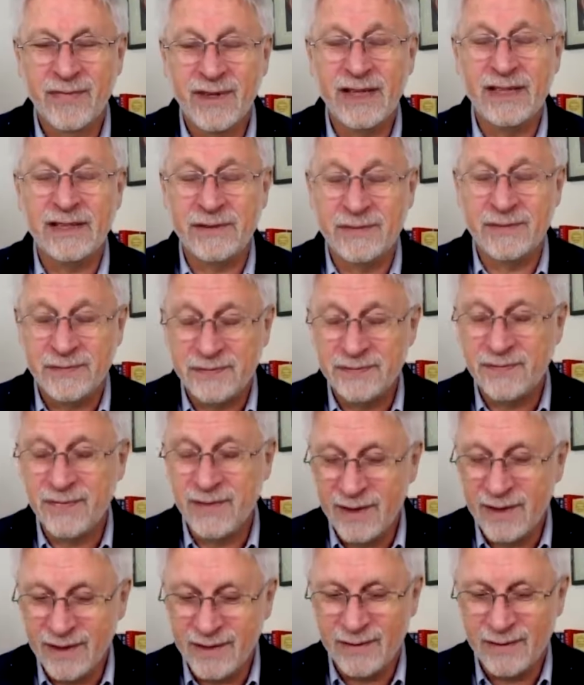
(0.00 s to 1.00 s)
Yes,
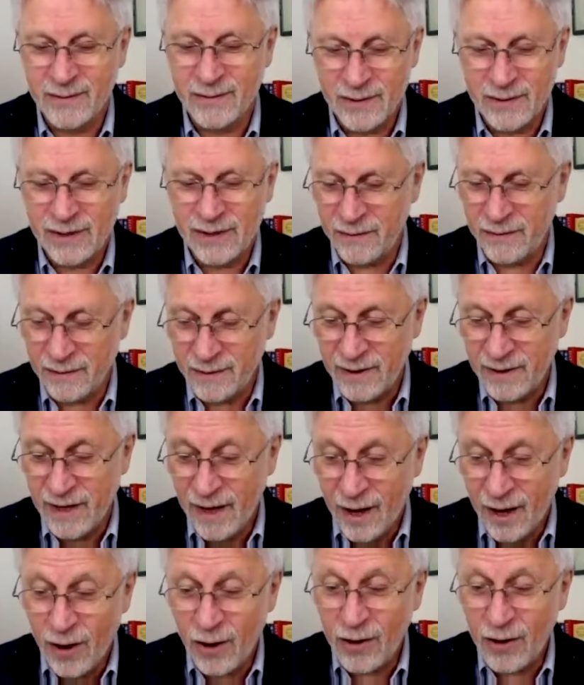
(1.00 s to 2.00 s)
wonderful.
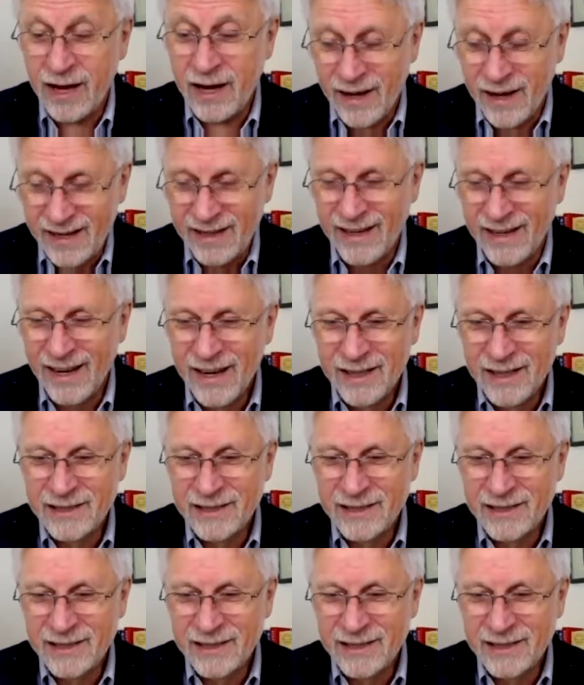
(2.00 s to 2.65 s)
Okay,